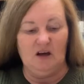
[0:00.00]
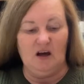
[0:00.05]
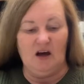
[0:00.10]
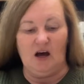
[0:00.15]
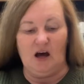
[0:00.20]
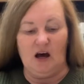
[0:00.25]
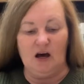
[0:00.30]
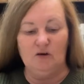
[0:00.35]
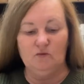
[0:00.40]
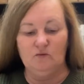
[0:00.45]

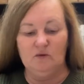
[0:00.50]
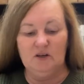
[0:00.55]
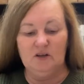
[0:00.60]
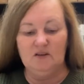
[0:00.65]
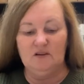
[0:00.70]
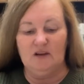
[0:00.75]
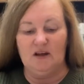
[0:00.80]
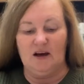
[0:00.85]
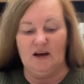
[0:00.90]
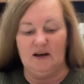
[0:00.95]
I
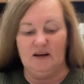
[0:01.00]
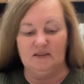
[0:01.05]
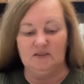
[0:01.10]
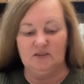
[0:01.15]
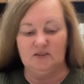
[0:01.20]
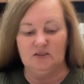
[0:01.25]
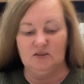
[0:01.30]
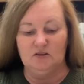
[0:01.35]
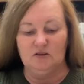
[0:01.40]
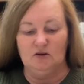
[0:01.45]

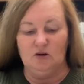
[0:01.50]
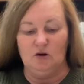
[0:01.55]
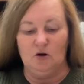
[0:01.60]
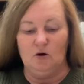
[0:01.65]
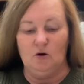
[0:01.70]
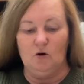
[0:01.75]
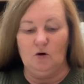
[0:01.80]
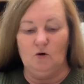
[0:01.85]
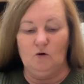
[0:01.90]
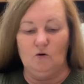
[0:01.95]
realized
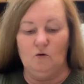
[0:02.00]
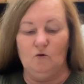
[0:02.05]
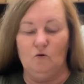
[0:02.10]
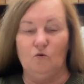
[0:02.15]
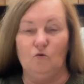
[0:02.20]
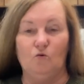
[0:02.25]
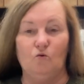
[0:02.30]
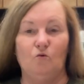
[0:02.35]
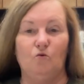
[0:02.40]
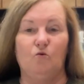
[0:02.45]

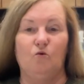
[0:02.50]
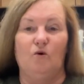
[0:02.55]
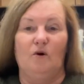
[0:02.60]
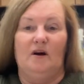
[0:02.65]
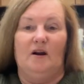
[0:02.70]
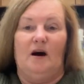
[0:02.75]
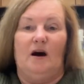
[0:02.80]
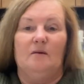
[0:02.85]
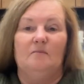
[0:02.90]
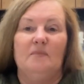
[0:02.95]

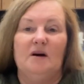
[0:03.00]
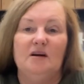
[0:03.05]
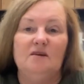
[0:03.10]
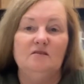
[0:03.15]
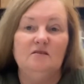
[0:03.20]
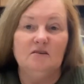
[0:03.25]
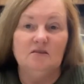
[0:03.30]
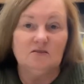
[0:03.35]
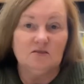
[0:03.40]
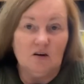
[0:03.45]
when I made
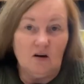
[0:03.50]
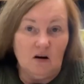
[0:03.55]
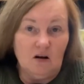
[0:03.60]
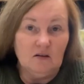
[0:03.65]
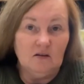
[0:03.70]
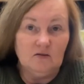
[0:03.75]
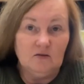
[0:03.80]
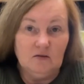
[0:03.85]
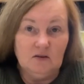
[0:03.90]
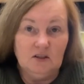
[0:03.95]
these
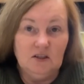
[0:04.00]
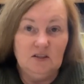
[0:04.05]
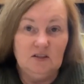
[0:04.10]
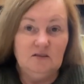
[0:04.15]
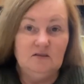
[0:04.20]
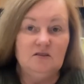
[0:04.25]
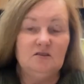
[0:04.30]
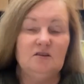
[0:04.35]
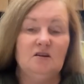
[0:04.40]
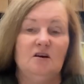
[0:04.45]
collard
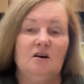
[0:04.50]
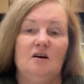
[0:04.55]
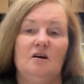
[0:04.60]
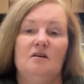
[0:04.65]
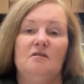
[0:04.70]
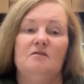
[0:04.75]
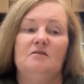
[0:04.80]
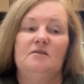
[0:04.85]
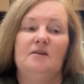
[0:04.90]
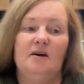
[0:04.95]
greens
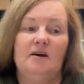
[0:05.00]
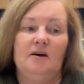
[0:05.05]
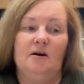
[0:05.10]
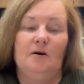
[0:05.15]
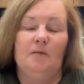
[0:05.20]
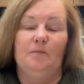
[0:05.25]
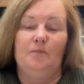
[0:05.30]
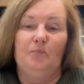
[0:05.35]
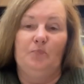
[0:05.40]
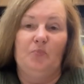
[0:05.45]

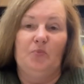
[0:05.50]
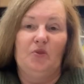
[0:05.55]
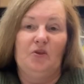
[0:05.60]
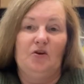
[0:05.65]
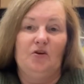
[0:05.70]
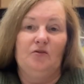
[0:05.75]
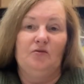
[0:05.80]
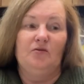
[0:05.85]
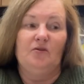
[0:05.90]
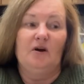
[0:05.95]
that
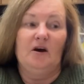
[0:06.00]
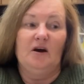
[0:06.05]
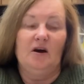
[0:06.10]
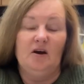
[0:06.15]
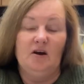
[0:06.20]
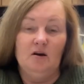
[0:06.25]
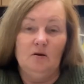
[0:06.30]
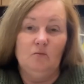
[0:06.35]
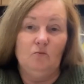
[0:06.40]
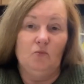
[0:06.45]
the
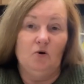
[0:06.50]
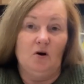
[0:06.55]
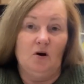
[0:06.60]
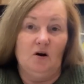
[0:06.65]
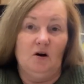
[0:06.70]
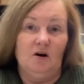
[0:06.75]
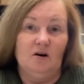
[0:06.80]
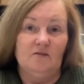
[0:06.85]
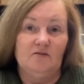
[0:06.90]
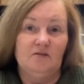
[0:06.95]
ham
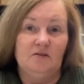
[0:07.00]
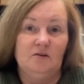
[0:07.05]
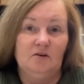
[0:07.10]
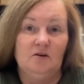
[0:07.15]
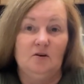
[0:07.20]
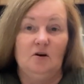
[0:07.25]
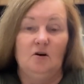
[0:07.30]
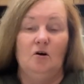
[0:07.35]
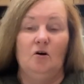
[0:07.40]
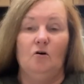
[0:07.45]
broth
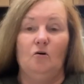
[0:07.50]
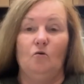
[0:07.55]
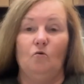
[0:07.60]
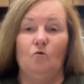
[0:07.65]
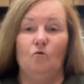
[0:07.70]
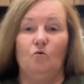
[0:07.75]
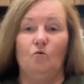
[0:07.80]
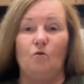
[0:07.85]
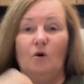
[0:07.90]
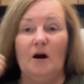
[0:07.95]

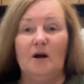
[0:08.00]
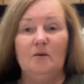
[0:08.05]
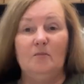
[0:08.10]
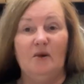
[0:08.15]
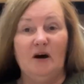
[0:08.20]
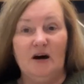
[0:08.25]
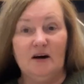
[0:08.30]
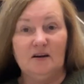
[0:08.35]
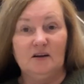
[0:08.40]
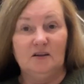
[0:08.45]
way
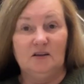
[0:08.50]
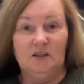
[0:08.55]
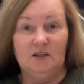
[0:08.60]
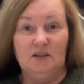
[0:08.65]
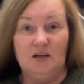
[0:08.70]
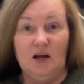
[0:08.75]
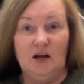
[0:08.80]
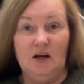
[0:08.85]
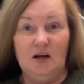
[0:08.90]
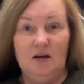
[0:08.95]
back in the
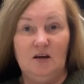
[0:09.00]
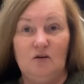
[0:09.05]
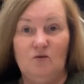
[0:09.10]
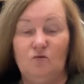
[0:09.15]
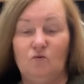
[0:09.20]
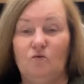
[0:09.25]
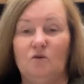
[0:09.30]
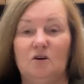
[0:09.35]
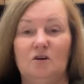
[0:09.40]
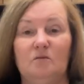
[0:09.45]
day
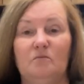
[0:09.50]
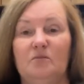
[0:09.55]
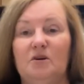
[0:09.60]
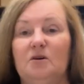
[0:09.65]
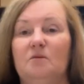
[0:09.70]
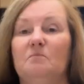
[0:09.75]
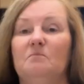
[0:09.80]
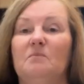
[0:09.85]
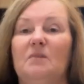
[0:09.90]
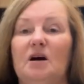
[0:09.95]
would have
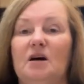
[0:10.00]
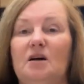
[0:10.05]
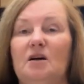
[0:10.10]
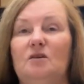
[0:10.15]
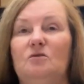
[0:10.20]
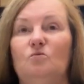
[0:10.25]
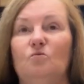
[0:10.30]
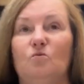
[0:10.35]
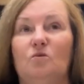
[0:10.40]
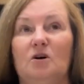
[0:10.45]
been
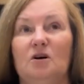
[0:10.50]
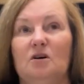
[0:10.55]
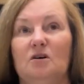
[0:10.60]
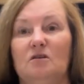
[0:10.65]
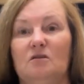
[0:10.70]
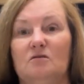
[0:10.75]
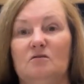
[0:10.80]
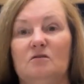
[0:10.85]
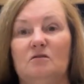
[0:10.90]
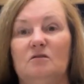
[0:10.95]
made
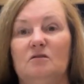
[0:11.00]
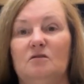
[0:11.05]
with